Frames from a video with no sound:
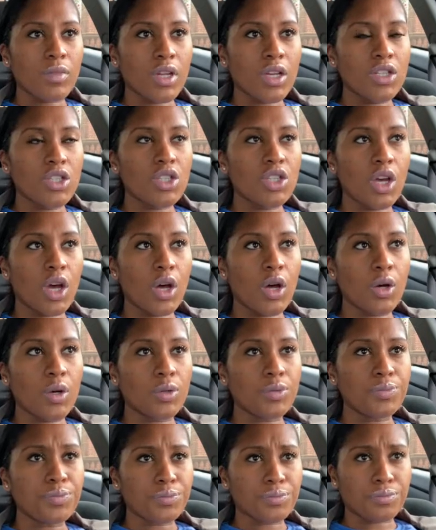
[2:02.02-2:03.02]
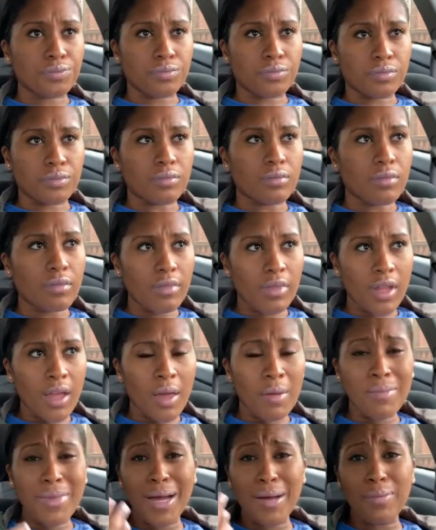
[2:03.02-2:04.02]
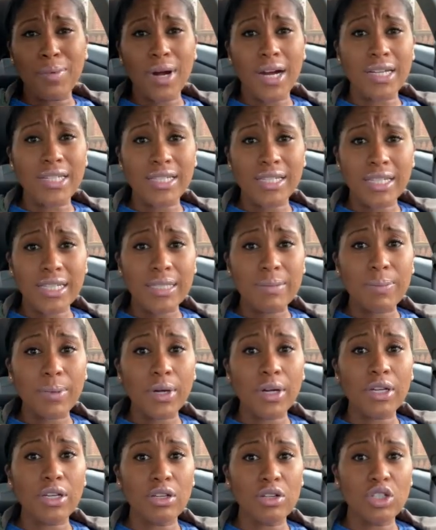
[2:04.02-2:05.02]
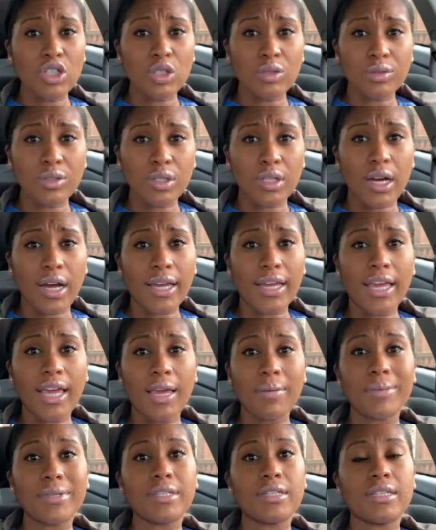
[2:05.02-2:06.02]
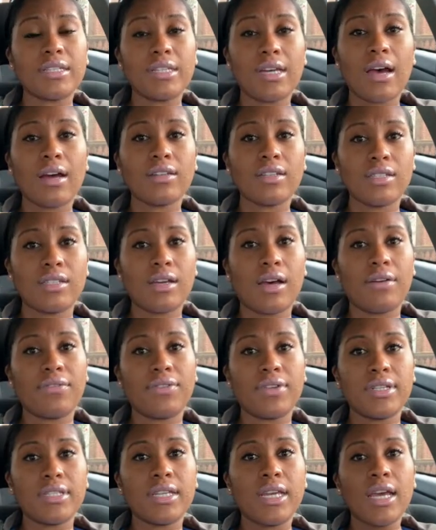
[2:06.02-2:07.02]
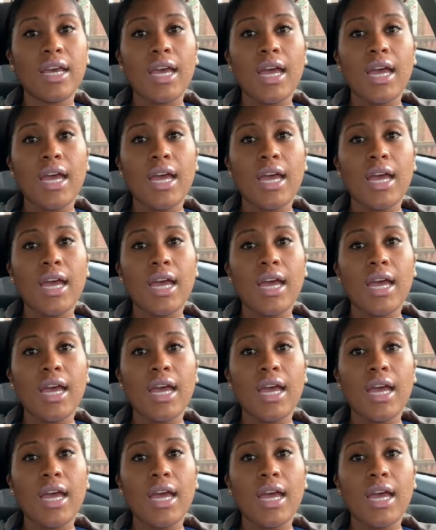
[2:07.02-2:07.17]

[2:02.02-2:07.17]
So my process per usual, I came into the doctor's office.